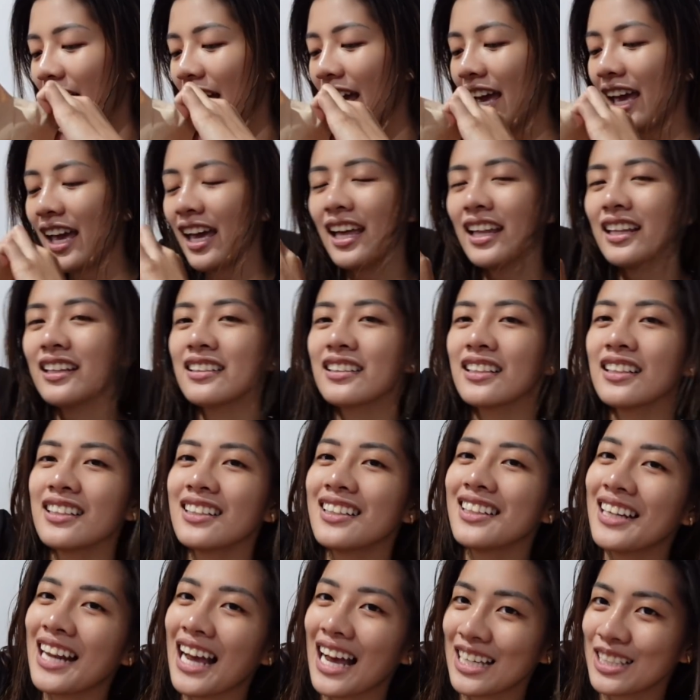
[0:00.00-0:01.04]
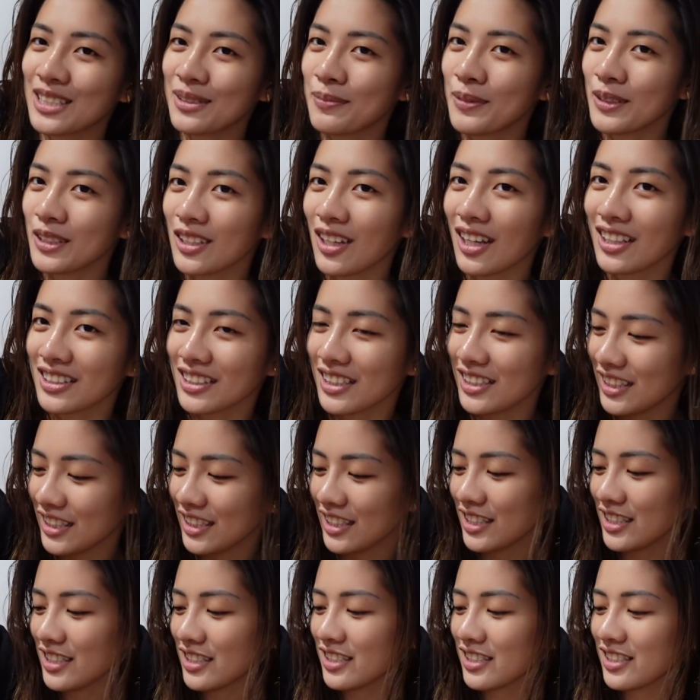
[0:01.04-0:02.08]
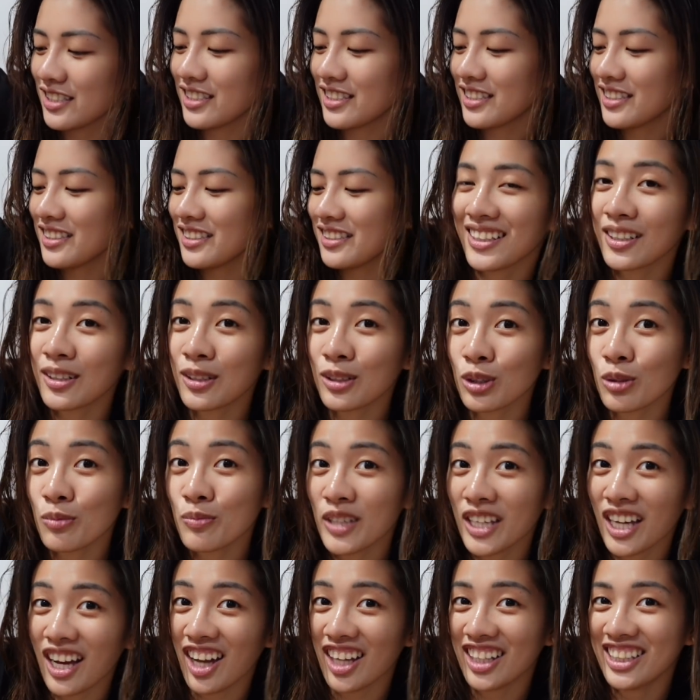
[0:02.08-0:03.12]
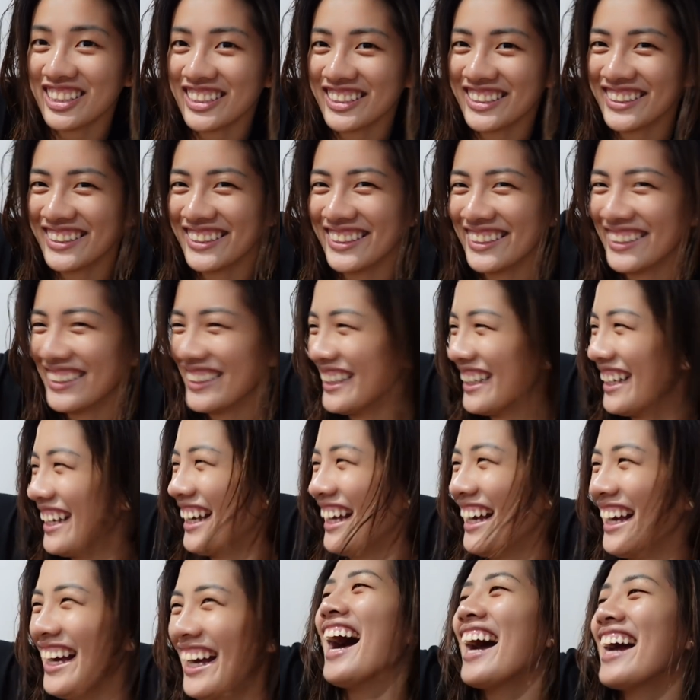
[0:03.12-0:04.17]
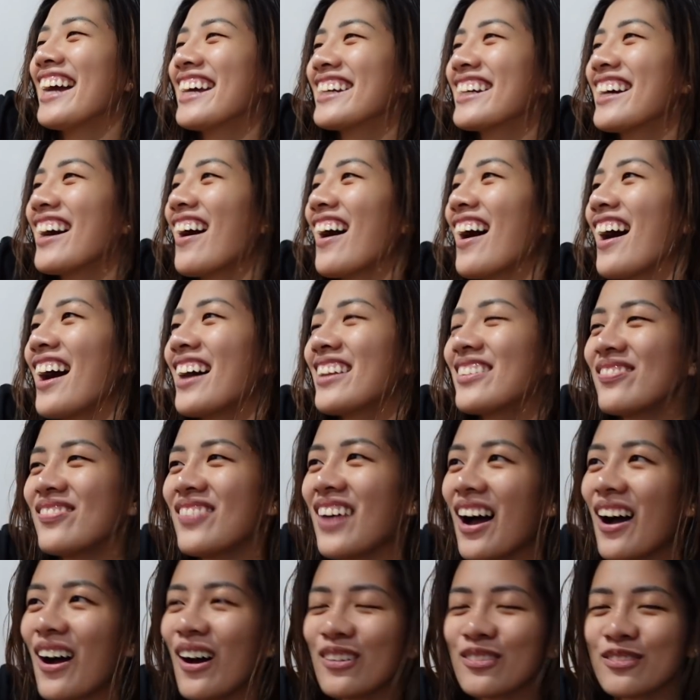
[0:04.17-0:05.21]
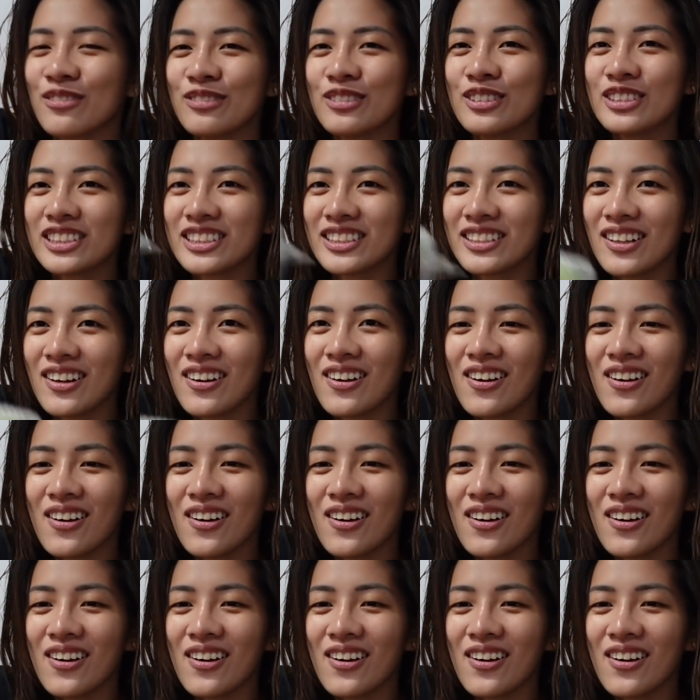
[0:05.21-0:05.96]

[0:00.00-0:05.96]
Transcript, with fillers: And last but not the least, gutom yan. I got Mount Fuji roll.